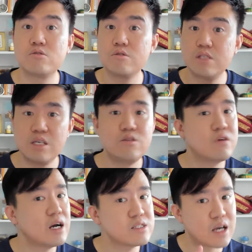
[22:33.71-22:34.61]
So you see, you
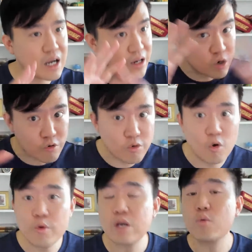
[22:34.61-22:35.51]
guys are kind of
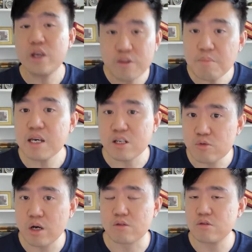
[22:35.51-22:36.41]
growing with me as
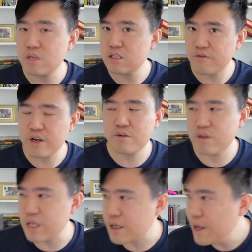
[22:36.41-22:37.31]
well. So that's a very good
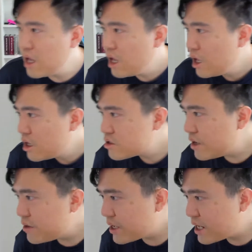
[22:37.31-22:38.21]
thing. So
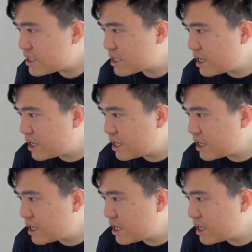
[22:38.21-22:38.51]
anyway, guys,